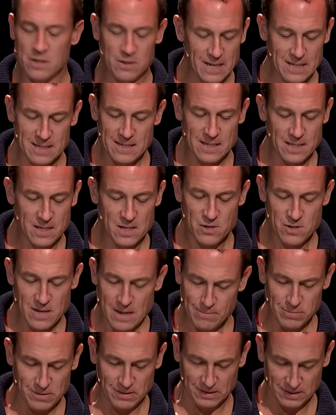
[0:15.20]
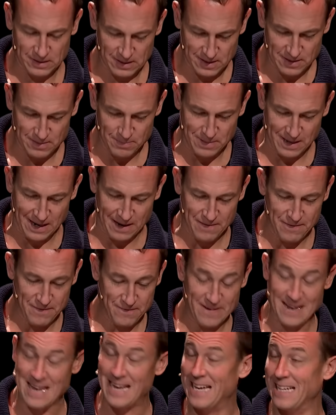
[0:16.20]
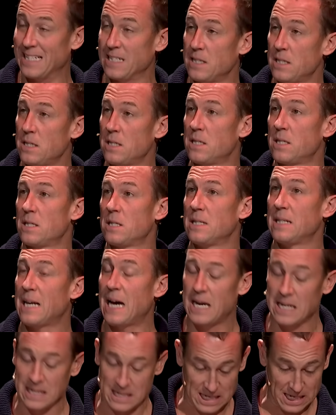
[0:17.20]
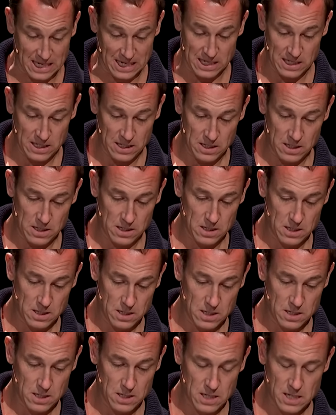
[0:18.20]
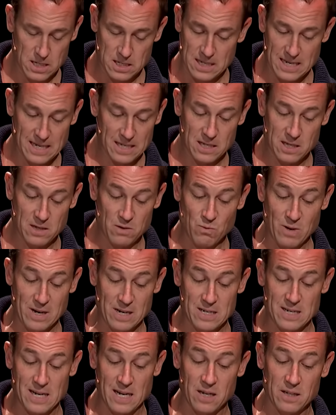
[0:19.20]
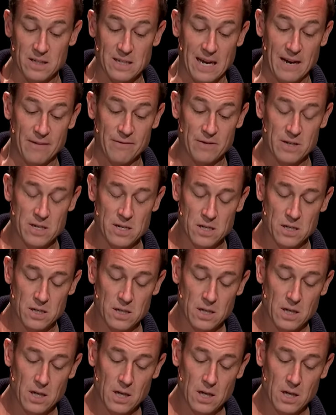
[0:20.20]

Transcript: greatly troubled by fans nowadays. Yes, less than one a day on the average.